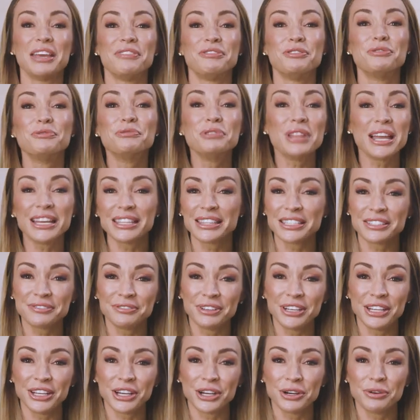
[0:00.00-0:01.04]
If you like this
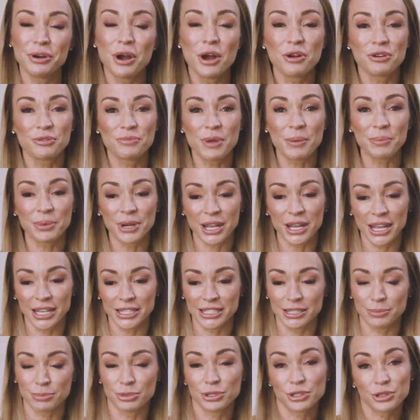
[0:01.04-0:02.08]
video, remember to hit
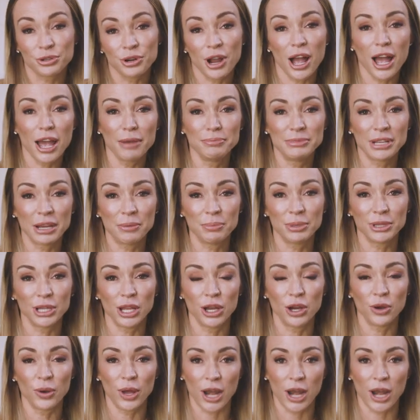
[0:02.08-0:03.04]
subscribe down below